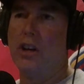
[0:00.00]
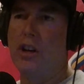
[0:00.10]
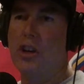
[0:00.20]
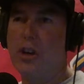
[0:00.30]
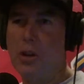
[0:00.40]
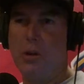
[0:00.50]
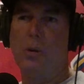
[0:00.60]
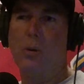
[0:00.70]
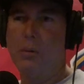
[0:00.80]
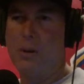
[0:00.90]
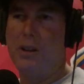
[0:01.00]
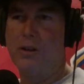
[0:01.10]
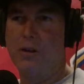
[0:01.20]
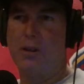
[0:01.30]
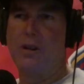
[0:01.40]
you, when
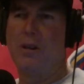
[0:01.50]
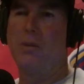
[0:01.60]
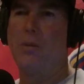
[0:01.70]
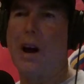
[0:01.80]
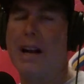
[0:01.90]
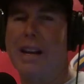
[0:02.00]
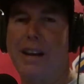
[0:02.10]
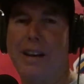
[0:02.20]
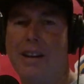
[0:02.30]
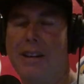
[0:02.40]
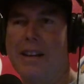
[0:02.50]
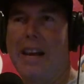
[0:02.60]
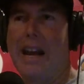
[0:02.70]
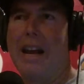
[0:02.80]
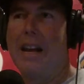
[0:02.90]
you're riding it,
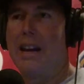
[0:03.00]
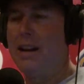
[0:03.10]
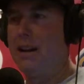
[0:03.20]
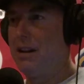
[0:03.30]
can,